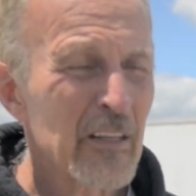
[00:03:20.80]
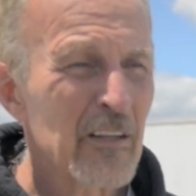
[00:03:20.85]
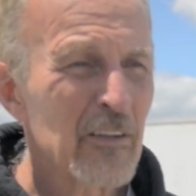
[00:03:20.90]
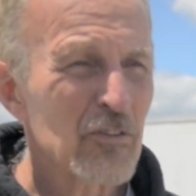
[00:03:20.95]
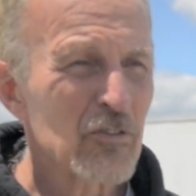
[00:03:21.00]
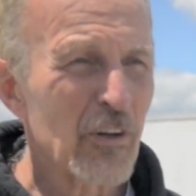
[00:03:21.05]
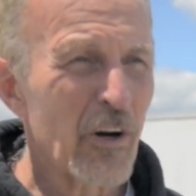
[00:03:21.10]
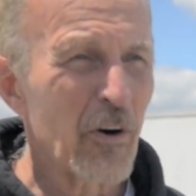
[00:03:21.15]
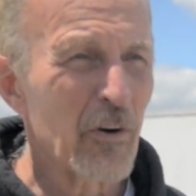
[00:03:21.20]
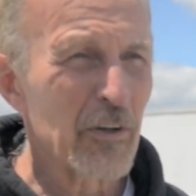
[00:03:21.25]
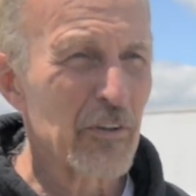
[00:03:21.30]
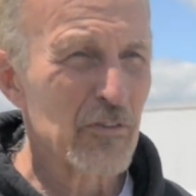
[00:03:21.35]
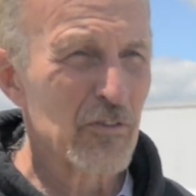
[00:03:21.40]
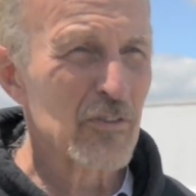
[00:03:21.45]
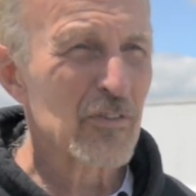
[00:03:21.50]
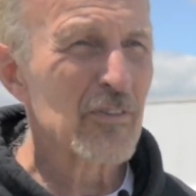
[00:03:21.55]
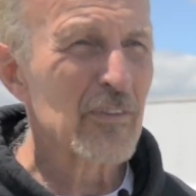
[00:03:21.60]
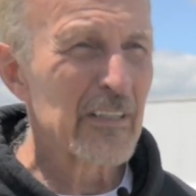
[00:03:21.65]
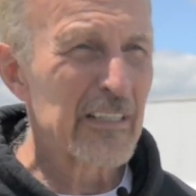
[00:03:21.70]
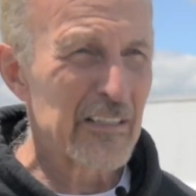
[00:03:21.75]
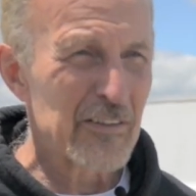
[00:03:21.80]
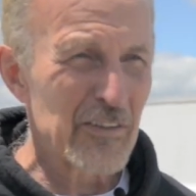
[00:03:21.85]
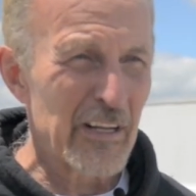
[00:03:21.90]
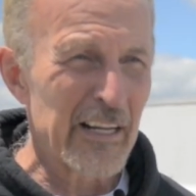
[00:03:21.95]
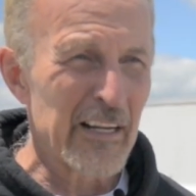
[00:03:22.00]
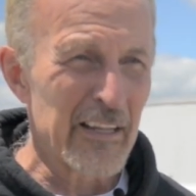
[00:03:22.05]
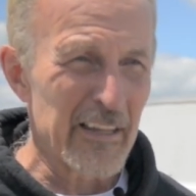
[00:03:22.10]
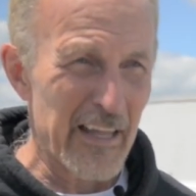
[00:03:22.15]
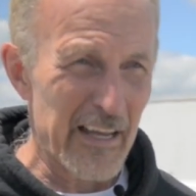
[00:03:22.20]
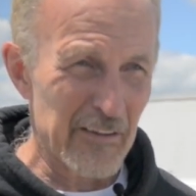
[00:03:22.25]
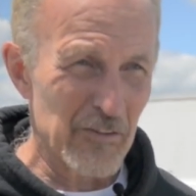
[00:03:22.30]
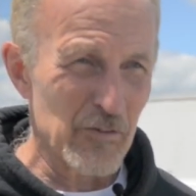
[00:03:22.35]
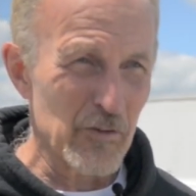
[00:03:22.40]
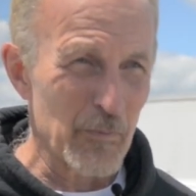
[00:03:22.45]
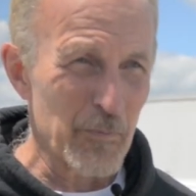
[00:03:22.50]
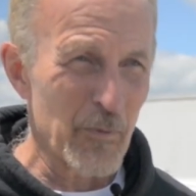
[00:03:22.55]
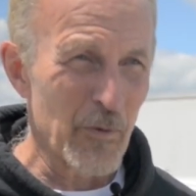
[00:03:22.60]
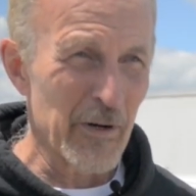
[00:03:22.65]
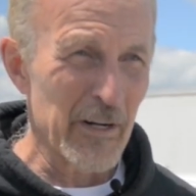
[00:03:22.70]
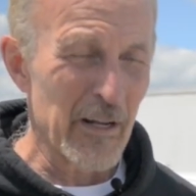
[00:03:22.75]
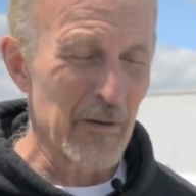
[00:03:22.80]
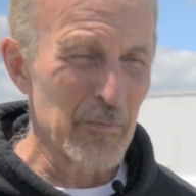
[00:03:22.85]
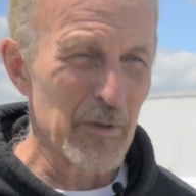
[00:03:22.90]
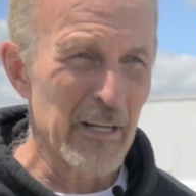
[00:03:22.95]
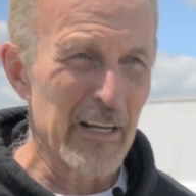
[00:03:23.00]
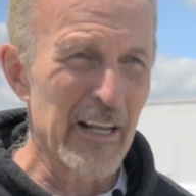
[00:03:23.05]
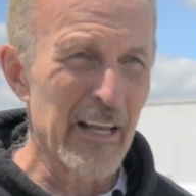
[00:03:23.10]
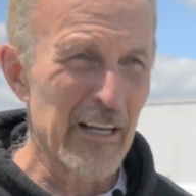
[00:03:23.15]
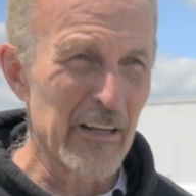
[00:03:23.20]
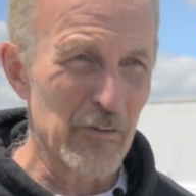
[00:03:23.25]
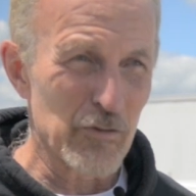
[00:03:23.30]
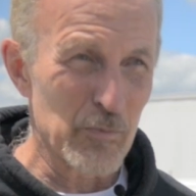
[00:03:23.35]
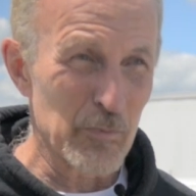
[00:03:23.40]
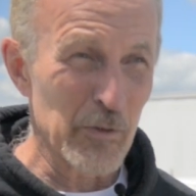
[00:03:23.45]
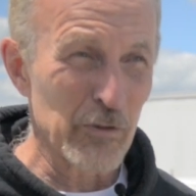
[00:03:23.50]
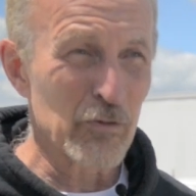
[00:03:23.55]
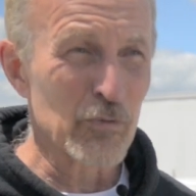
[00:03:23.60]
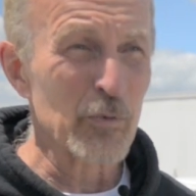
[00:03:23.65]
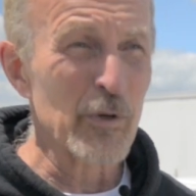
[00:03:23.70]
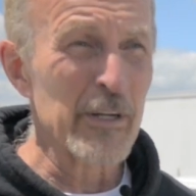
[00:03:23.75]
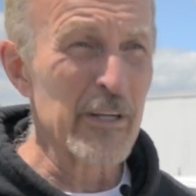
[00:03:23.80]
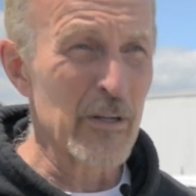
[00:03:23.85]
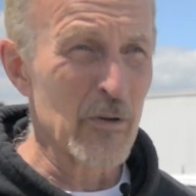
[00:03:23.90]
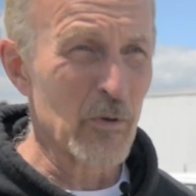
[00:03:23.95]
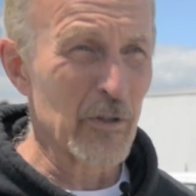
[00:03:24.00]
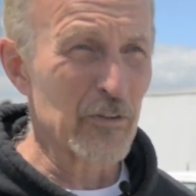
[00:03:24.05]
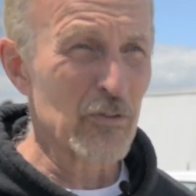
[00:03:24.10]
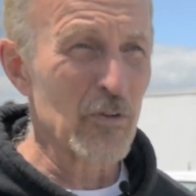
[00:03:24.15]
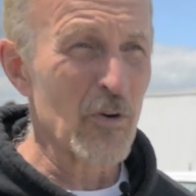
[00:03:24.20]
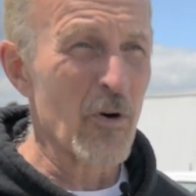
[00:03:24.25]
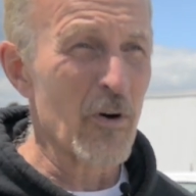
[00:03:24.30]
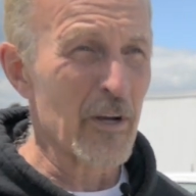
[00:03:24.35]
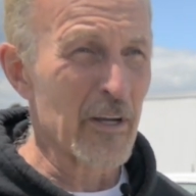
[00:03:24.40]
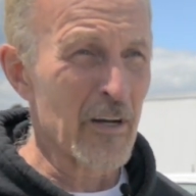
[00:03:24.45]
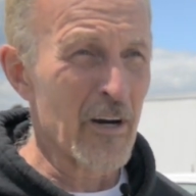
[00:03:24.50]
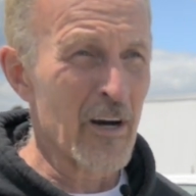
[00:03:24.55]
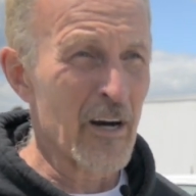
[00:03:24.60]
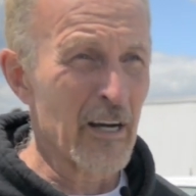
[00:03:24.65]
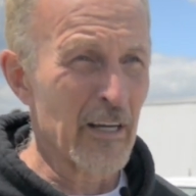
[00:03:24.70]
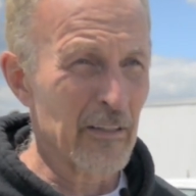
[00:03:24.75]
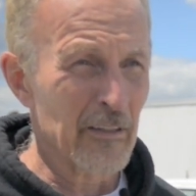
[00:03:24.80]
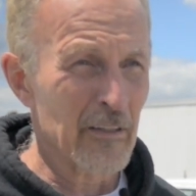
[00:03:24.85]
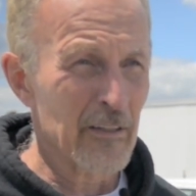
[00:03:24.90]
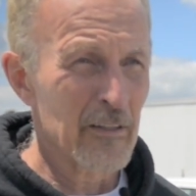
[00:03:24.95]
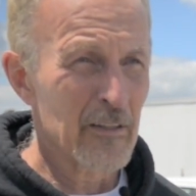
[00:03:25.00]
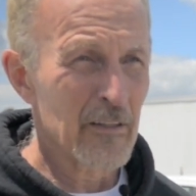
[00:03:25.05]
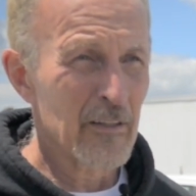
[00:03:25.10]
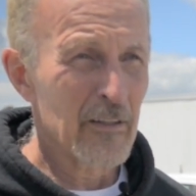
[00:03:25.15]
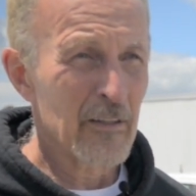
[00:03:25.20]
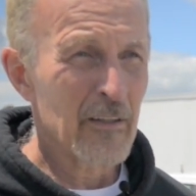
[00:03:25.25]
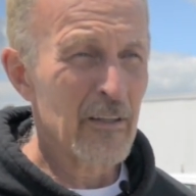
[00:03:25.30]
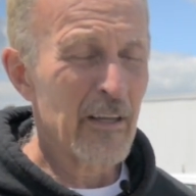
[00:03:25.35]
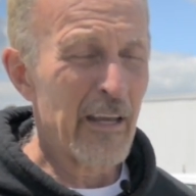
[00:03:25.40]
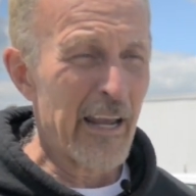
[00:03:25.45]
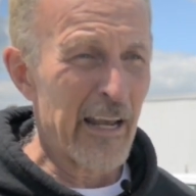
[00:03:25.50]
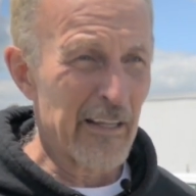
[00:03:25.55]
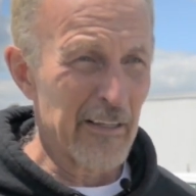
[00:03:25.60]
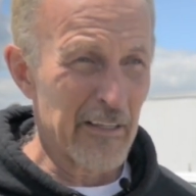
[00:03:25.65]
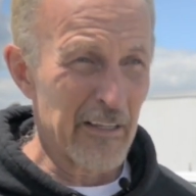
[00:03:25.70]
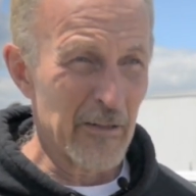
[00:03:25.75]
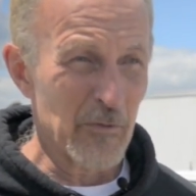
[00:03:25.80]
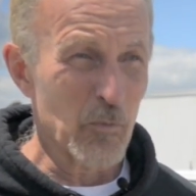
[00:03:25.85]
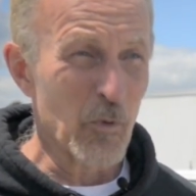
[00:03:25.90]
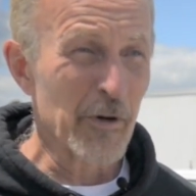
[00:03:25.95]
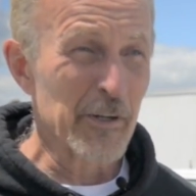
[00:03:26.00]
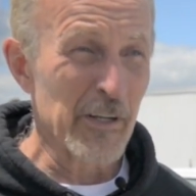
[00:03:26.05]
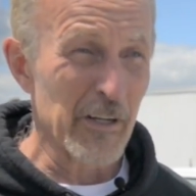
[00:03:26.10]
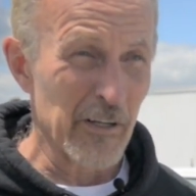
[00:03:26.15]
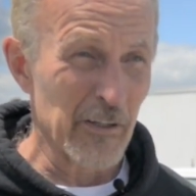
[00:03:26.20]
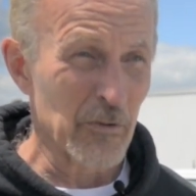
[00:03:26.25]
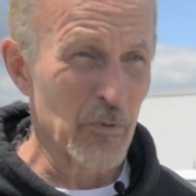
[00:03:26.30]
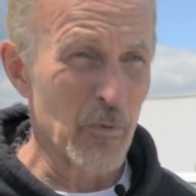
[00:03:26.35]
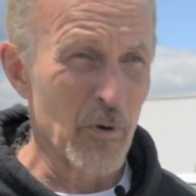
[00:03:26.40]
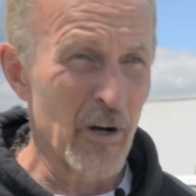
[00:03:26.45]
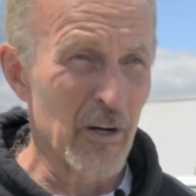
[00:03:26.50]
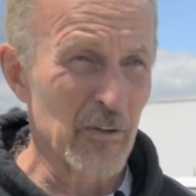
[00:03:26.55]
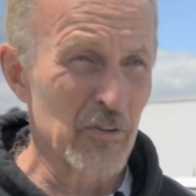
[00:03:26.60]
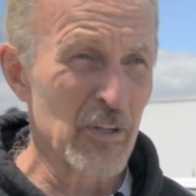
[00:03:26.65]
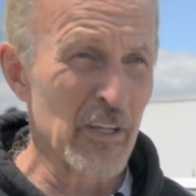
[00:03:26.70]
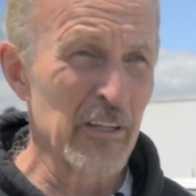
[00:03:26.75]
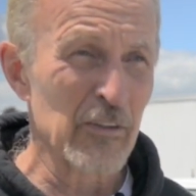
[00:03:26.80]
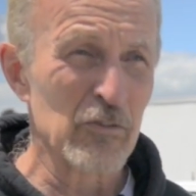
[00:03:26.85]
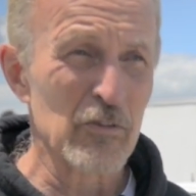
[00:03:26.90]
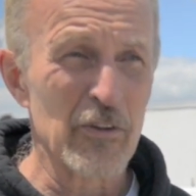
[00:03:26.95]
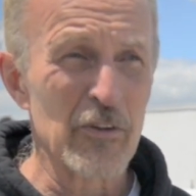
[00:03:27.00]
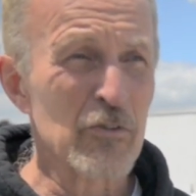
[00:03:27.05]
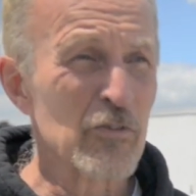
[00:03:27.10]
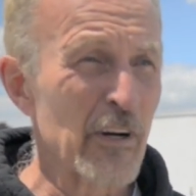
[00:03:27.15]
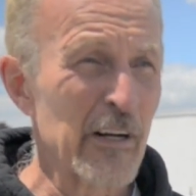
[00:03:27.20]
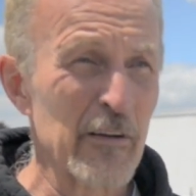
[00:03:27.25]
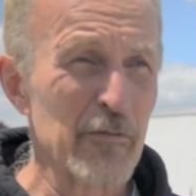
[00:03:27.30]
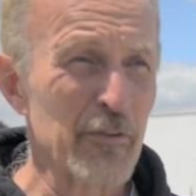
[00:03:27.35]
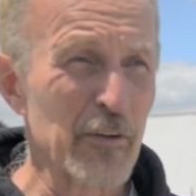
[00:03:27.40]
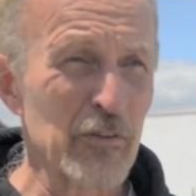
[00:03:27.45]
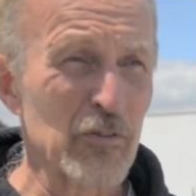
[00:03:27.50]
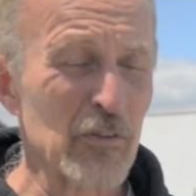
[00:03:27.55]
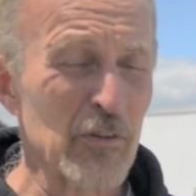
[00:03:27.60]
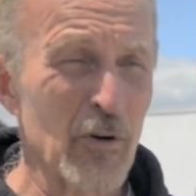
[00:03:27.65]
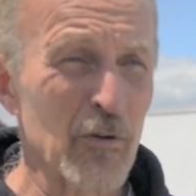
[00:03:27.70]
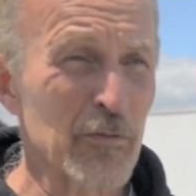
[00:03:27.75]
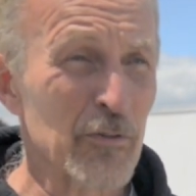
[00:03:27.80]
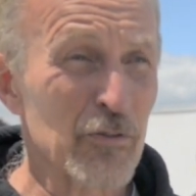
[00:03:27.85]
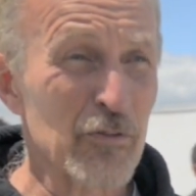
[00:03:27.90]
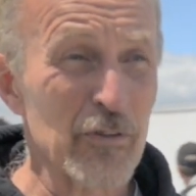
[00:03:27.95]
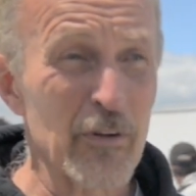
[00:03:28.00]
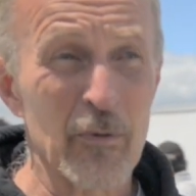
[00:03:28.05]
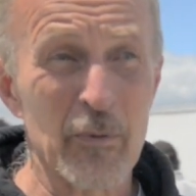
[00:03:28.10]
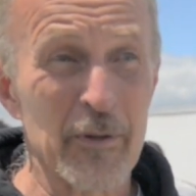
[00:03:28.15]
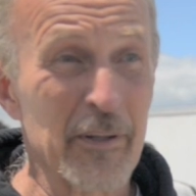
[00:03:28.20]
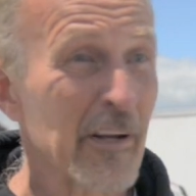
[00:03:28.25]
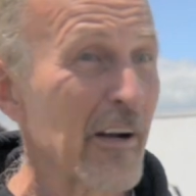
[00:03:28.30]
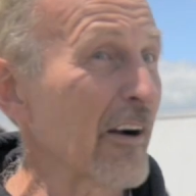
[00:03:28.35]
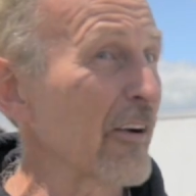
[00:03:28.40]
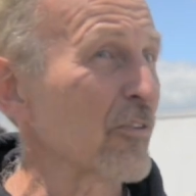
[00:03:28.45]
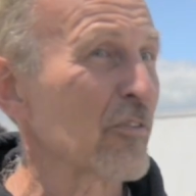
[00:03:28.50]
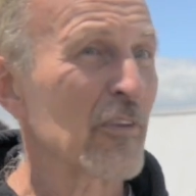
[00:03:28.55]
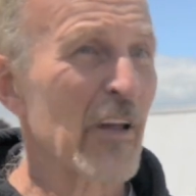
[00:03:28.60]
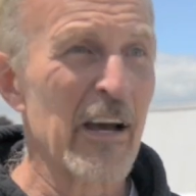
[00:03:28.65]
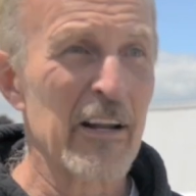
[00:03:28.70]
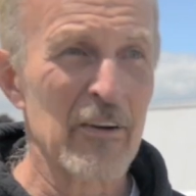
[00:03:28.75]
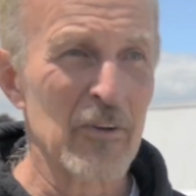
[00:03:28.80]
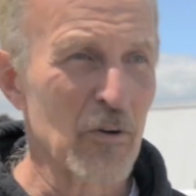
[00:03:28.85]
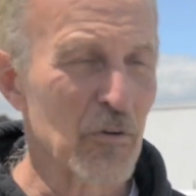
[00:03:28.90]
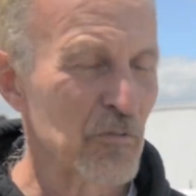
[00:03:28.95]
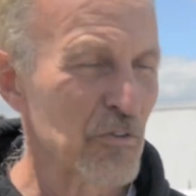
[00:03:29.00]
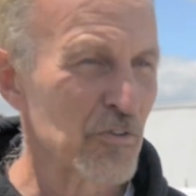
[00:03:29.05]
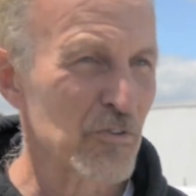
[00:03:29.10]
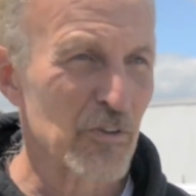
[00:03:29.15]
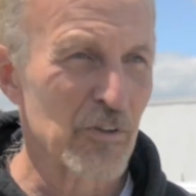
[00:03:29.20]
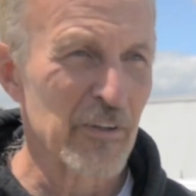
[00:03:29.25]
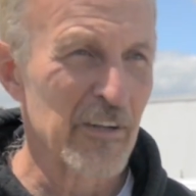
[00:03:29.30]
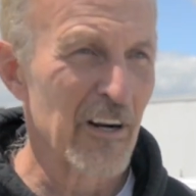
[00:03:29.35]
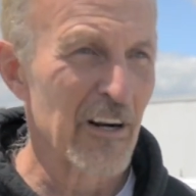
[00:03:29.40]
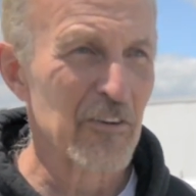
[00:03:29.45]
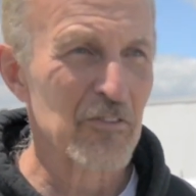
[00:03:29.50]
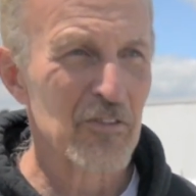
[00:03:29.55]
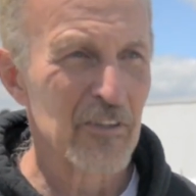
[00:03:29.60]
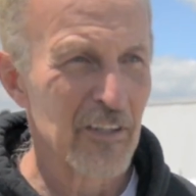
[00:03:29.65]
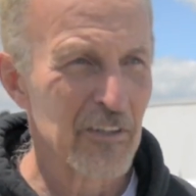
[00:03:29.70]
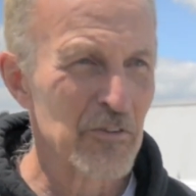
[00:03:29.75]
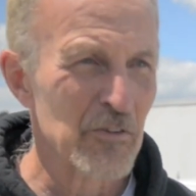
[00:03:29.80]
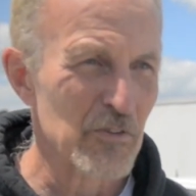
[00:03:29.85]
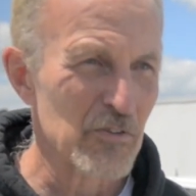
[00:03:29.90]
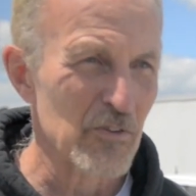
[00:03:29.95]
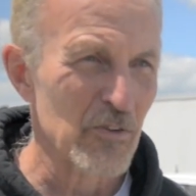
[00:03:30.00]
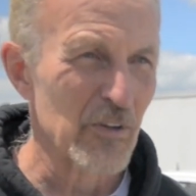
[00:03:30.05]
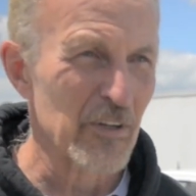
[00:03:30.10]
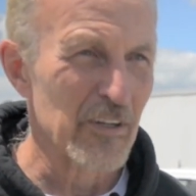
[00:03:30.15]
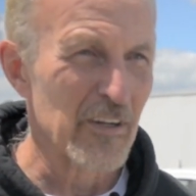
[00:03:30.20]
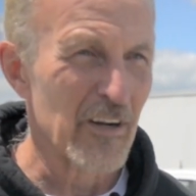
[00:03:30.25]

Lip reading: So it's kind of, that's the point I'm getting at, is misreading what's going on and then working on the wrong thing. So they're trying to fix an oversteer when the car is not an oversteering car, it's an understeering